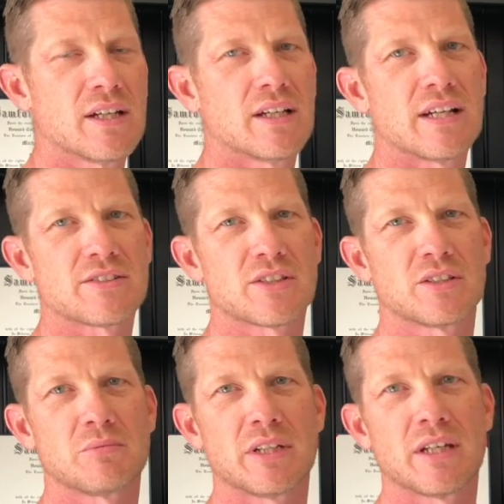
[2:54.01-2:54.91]
it's
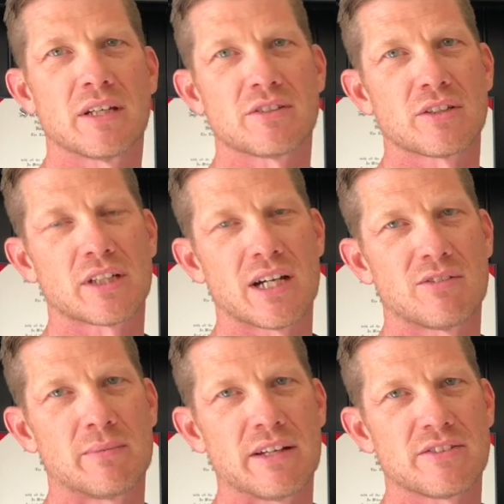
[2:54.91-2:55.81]
going to
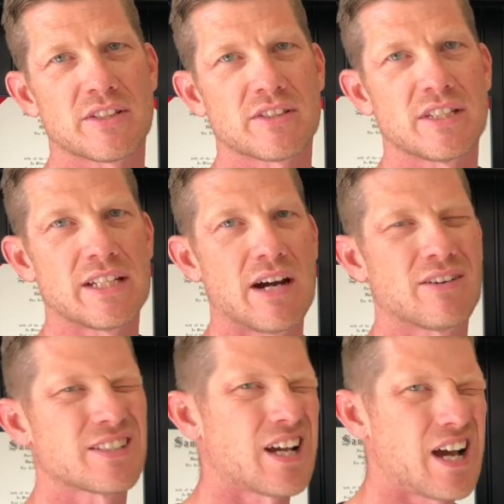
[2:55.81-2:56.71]
cover about 16
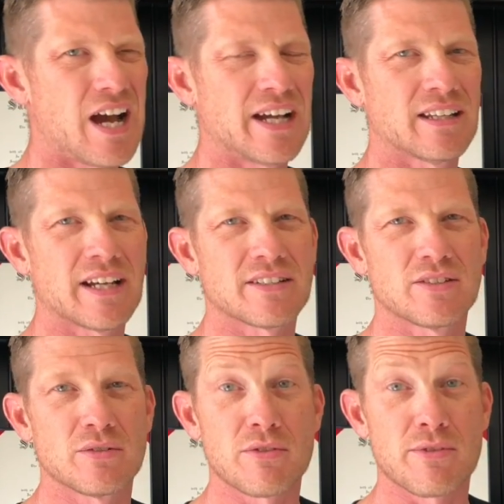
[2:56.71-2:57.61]
hours. I like to
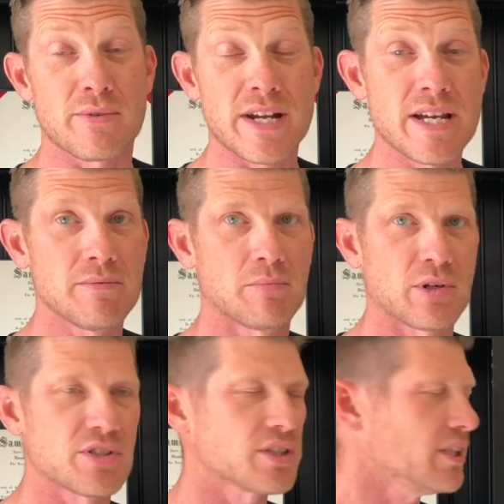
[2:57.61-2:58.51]
do 3
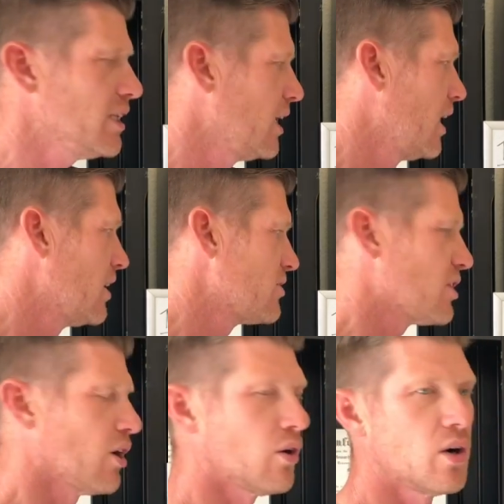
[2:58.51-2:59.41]
personally.
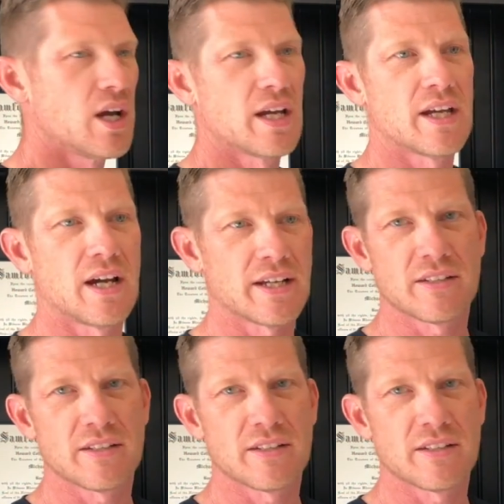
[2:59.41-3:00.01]
So I can